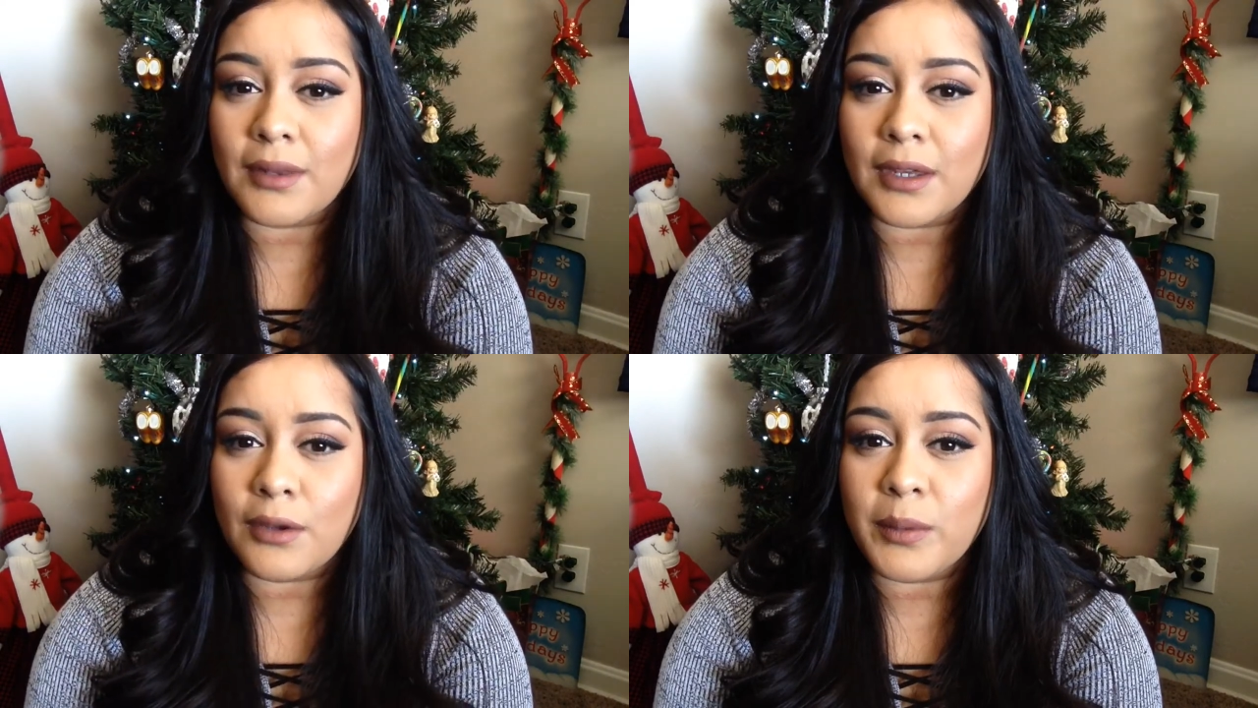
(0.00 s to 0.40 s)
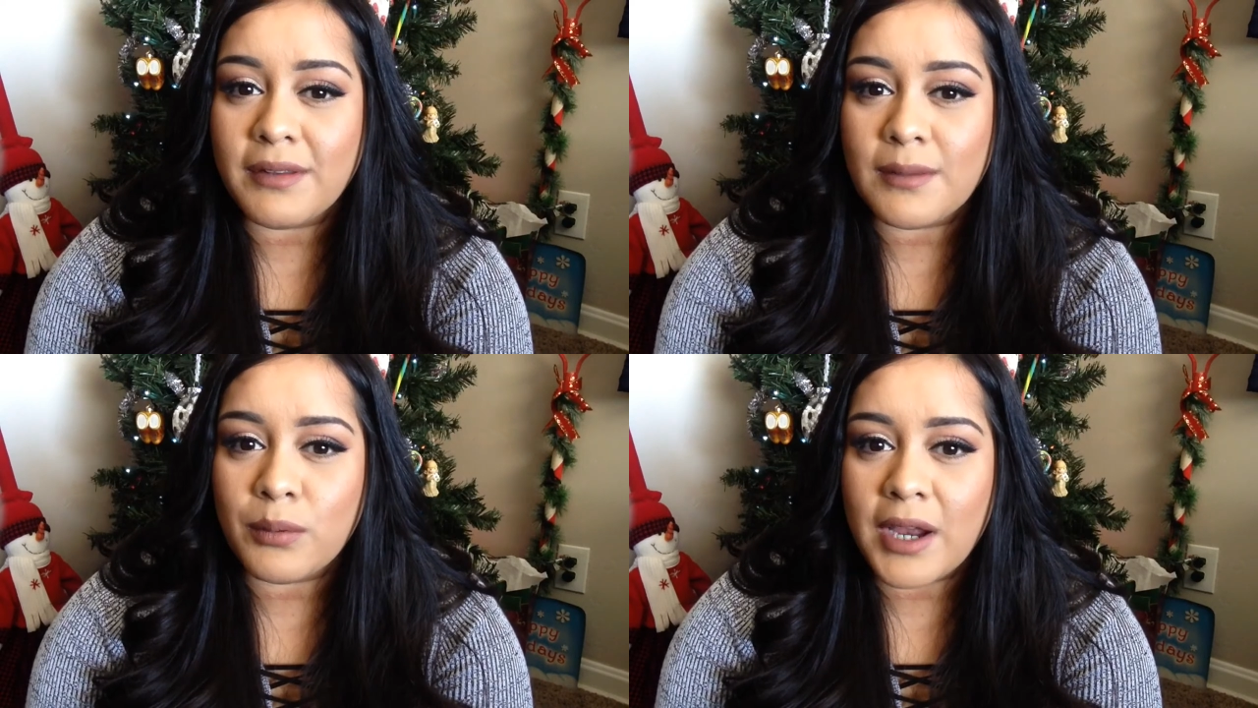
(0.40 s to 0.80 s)
You'll be
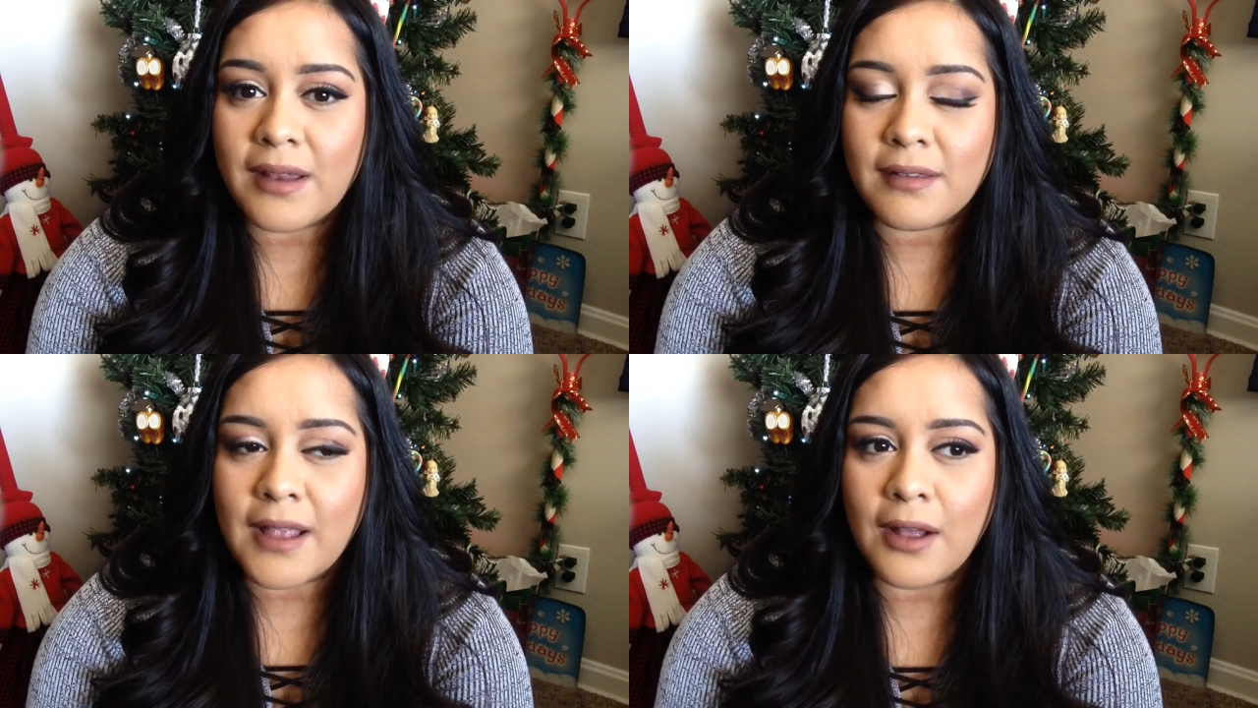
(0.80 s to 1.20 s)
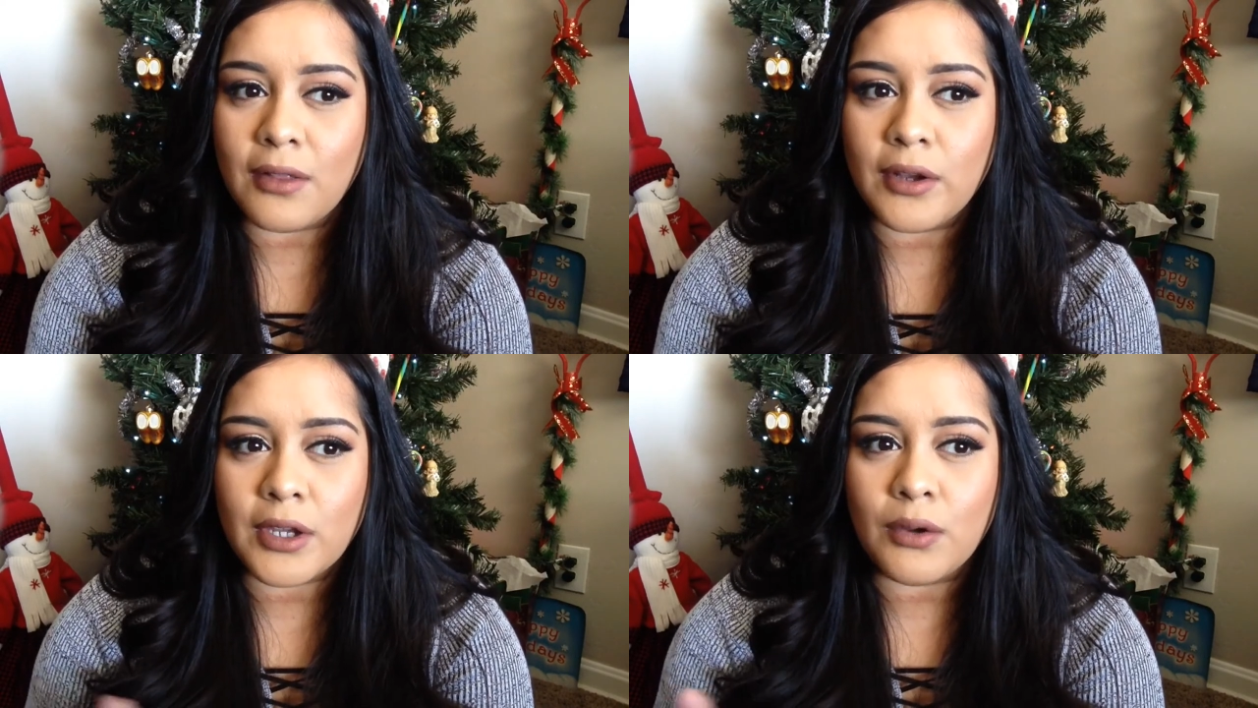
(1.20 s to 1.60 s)
surprised how
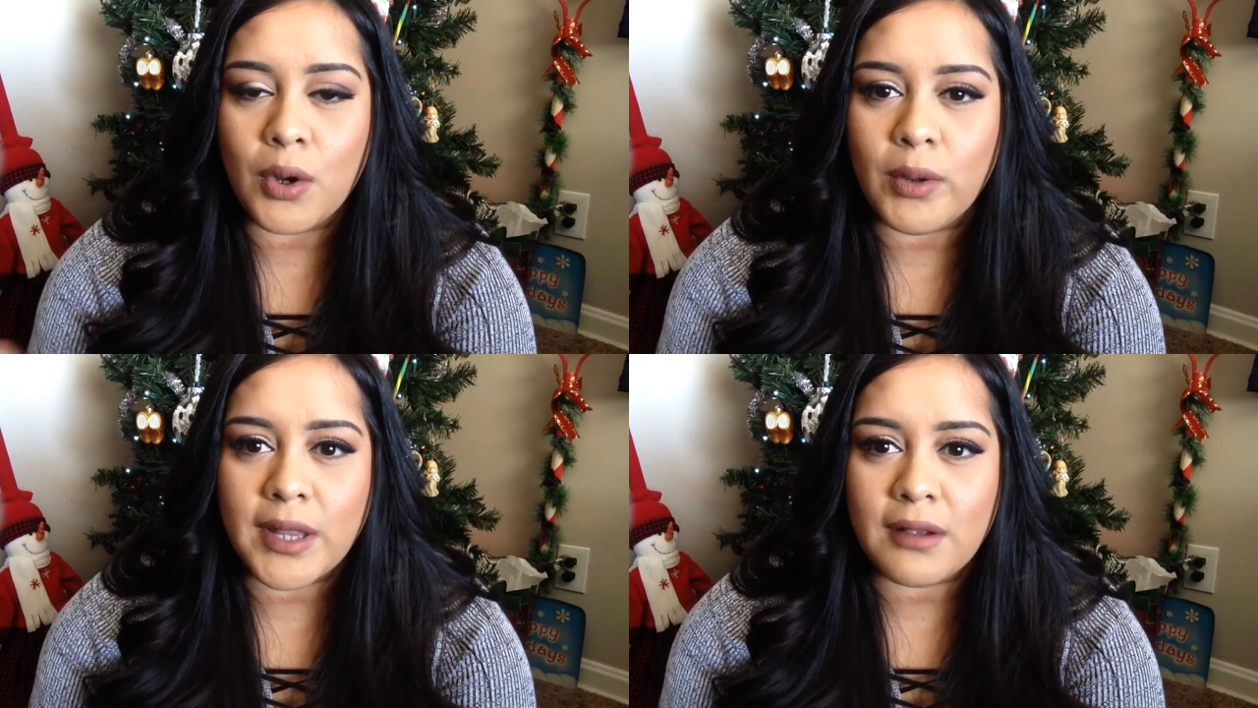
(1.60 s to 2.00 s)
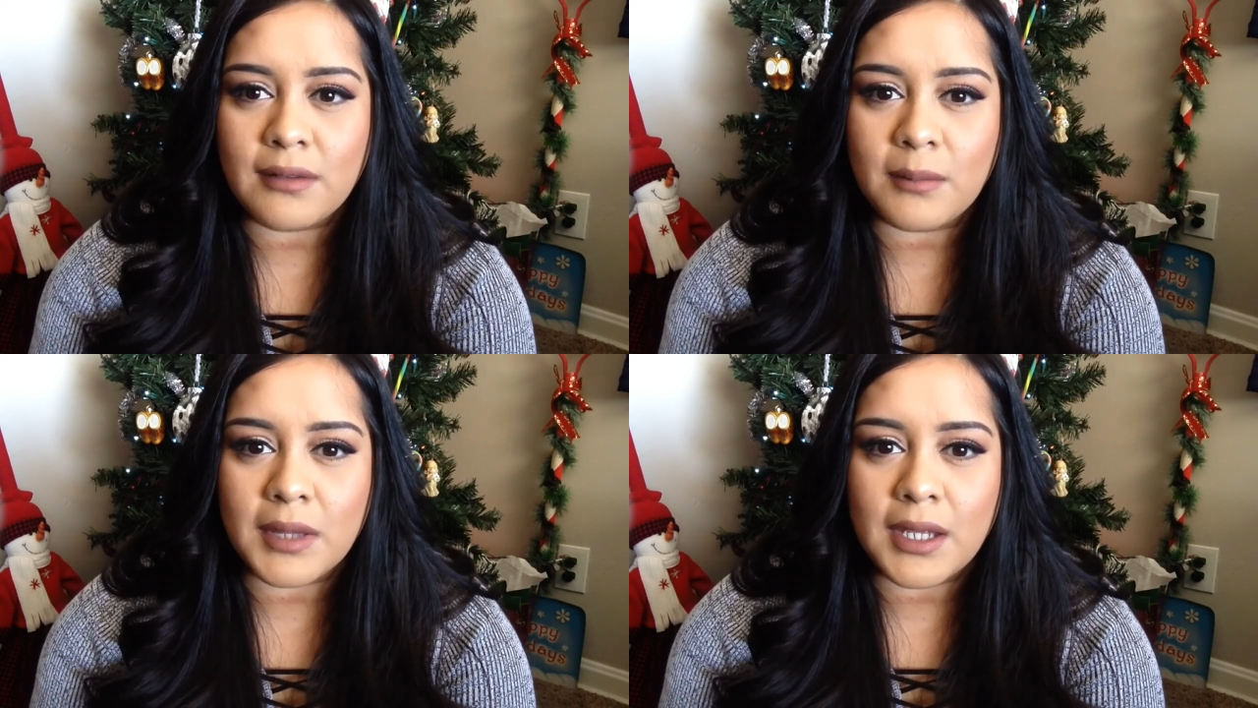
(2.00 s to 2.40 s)
long you go without
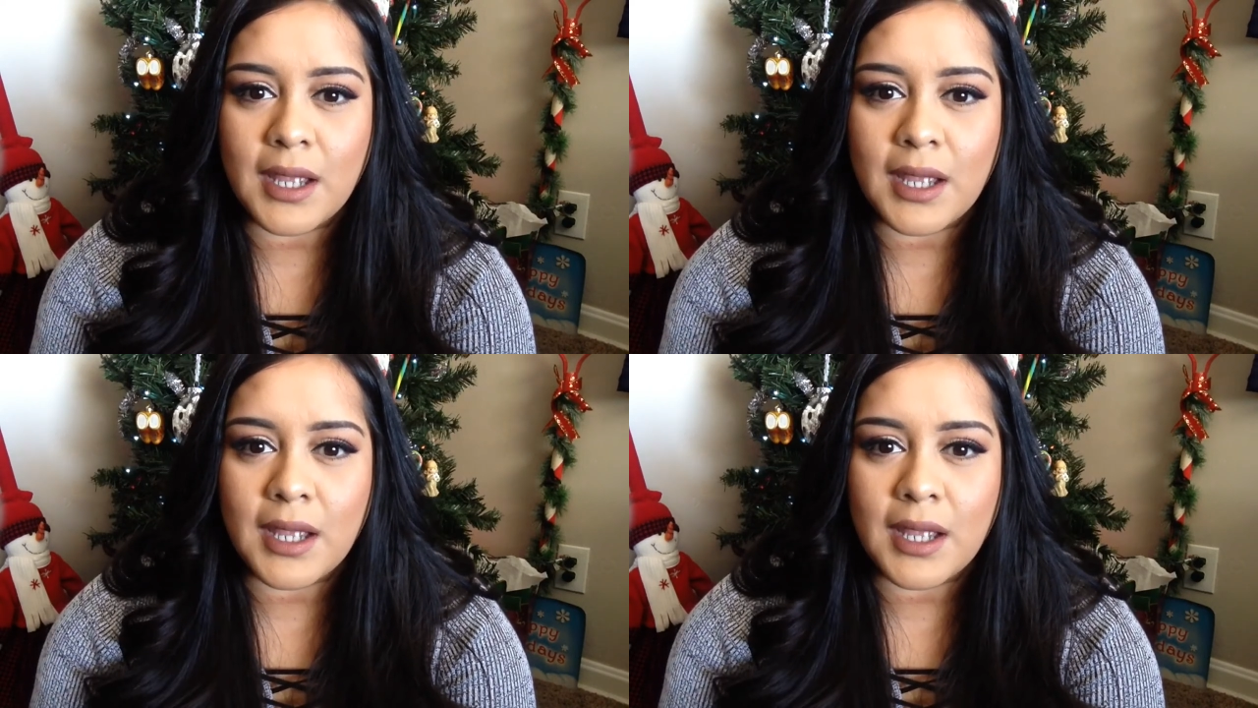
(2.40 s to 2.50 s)
something,